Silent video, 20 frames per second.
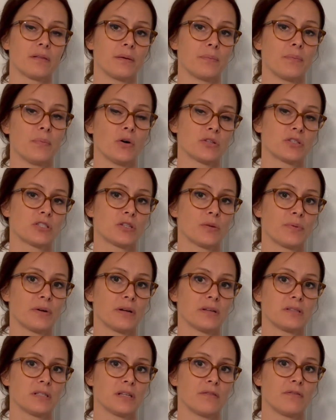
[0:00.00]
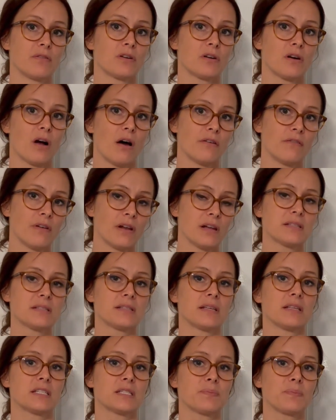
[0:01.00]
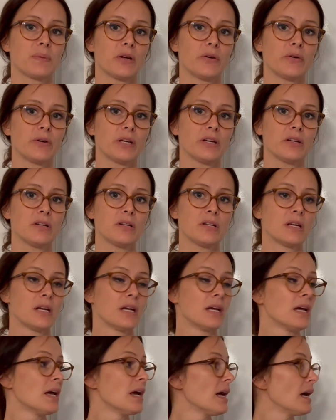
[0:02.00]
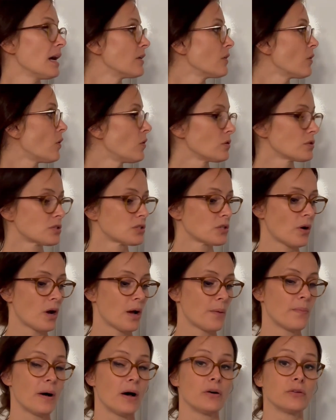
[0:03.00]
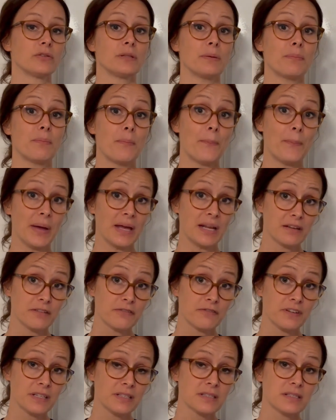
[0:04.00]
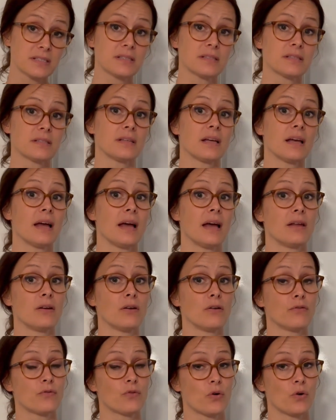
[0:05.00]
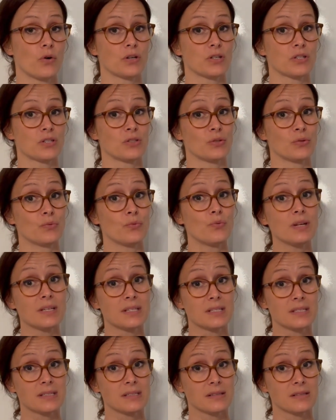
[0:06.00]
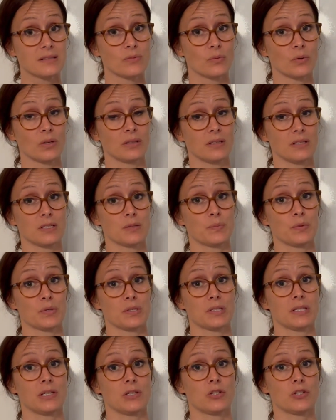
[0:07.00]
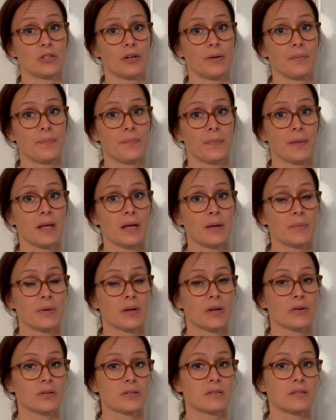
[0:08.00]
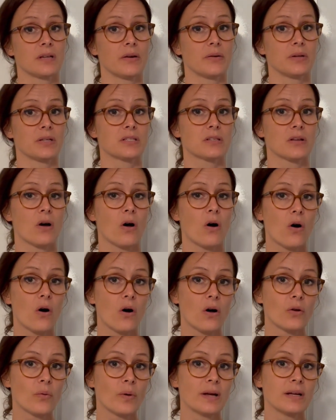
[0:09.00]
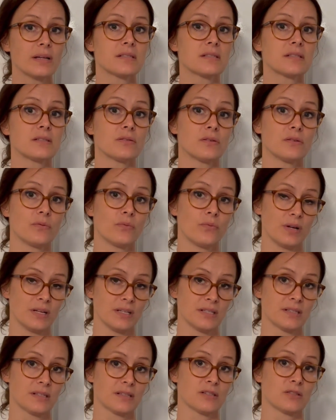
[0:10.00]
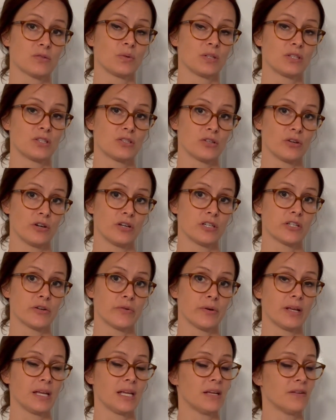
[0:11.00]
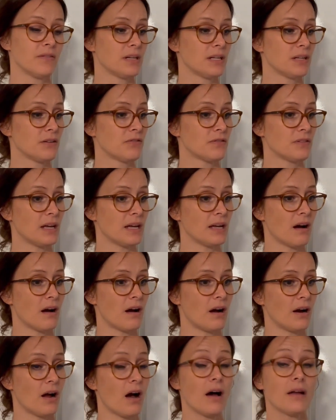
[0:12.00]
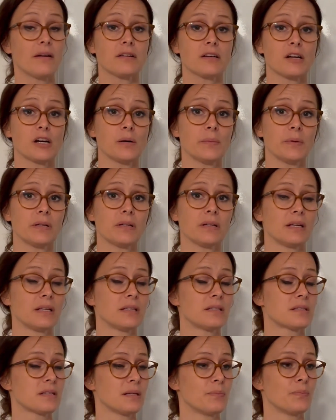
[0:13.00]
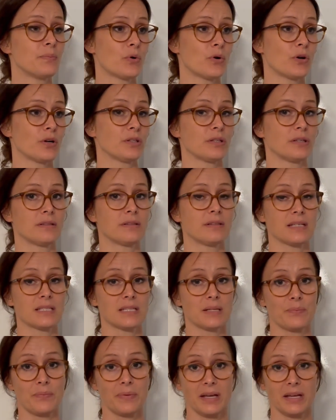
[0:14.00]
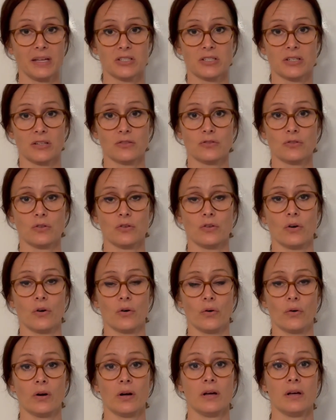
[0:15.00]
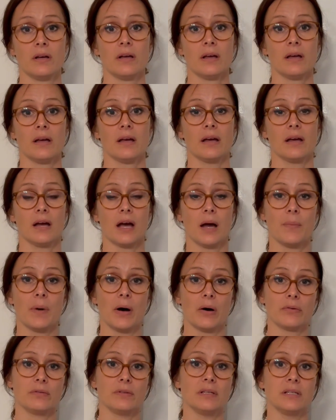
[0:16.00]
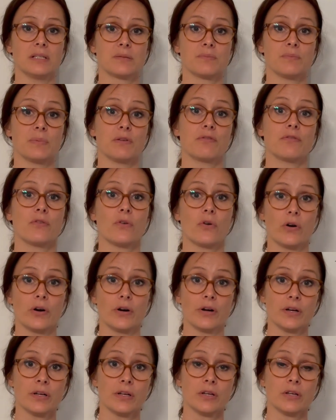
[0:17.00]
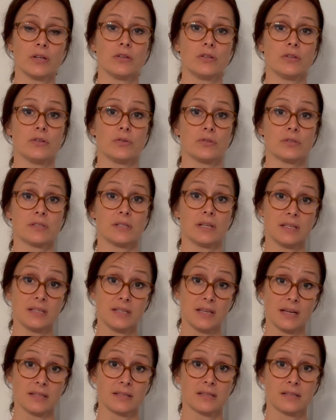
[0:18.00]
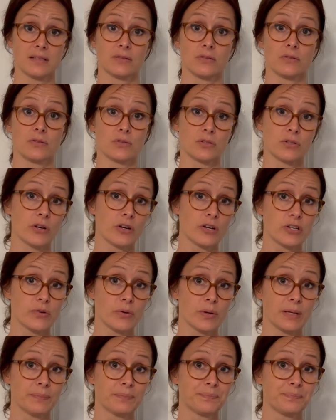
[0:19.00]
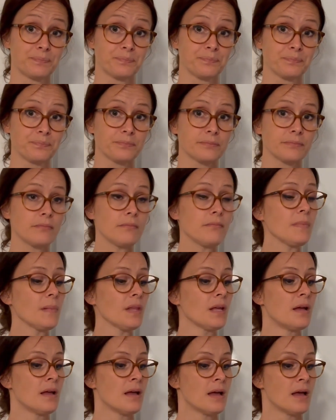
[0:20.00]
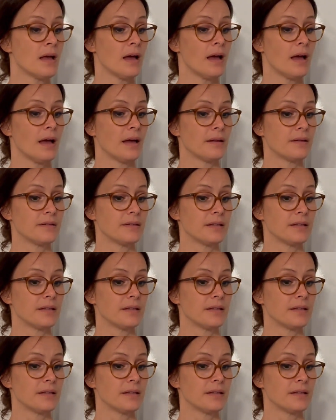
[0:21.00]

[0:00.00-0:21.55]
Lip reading: postoperative convalescence period, and also about the benefits and of course the risks with this procedure, because there is always risks with surgery. Even if they are uncommon, it's important as a patient to know about this before you say yes to surgery. And